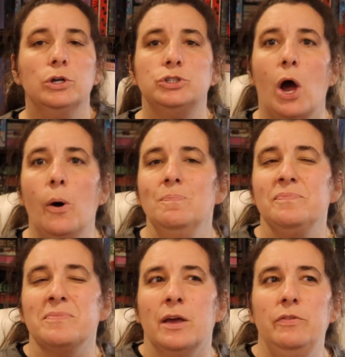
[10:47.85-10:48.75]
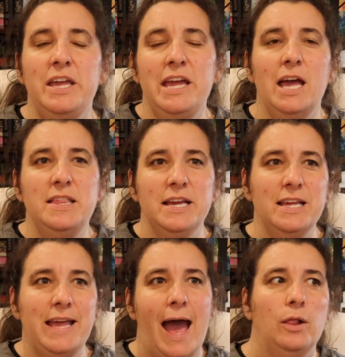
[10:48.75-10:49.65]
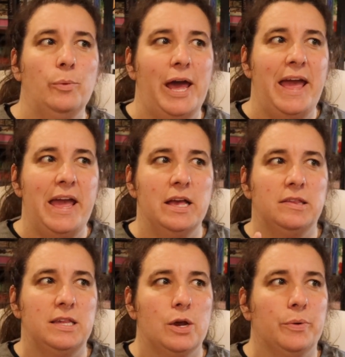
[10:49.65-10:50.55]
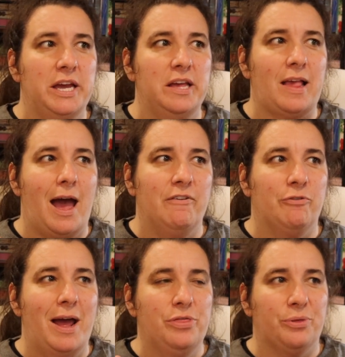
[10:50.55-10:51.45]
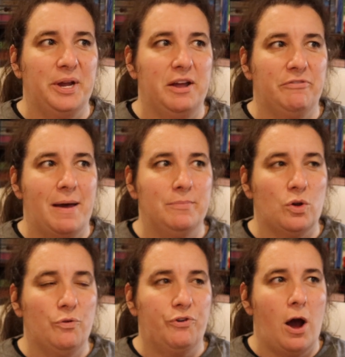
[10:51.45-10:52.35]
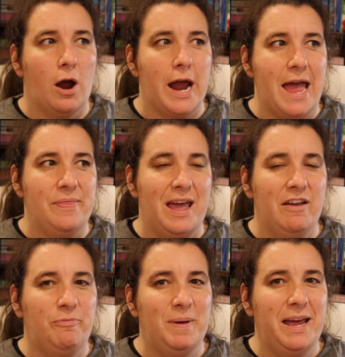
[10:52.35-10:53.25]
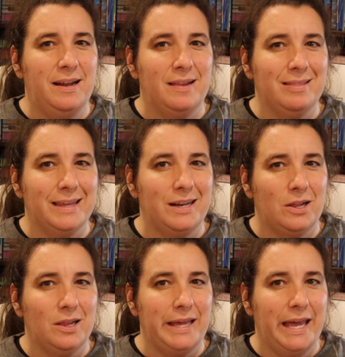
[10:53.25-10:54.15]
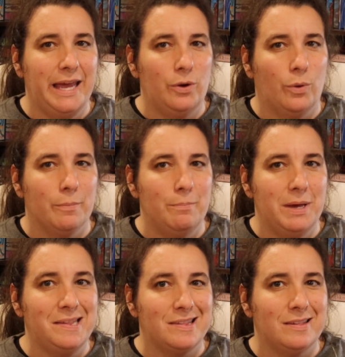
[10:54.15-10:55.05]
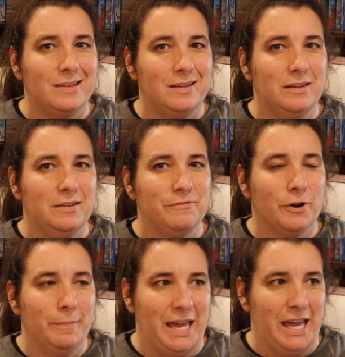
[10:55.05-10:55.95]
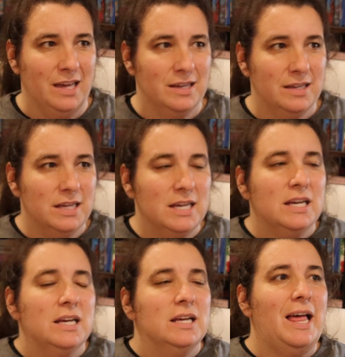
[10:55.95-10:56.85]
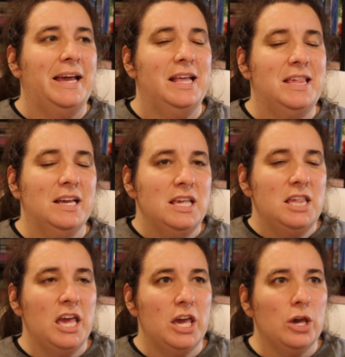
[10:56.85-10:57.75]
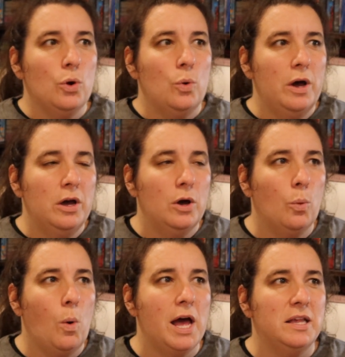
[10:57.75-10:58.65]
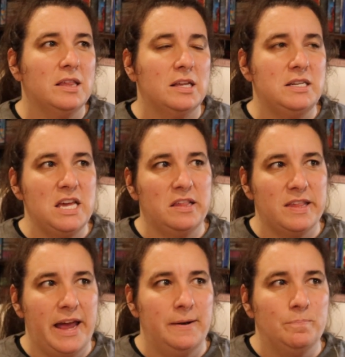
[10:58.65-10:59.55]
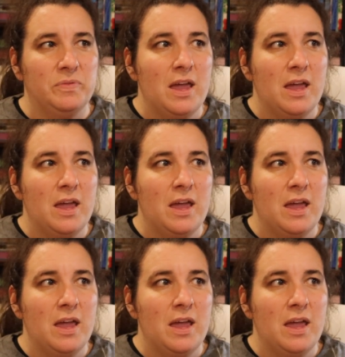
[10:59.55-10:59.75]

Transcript: So the Addicted Calloway series, I've read 3 of them so far, and they've been a little hit or miss for me. Like, Addicted to You was decent.